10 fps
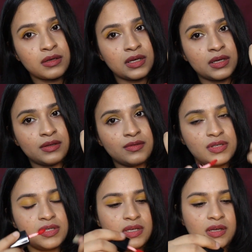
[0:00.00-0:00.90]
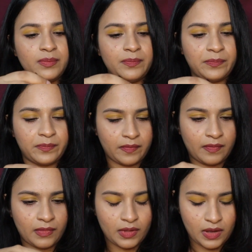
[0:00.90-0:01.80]
Can you see?
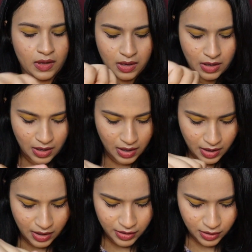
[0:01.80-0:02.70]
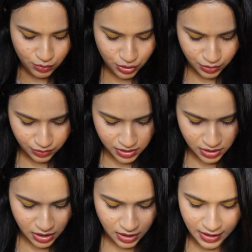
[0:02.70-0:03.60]
I am
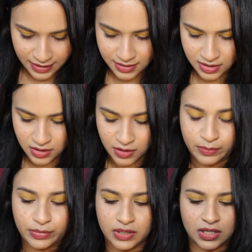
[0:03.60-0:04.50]
using next up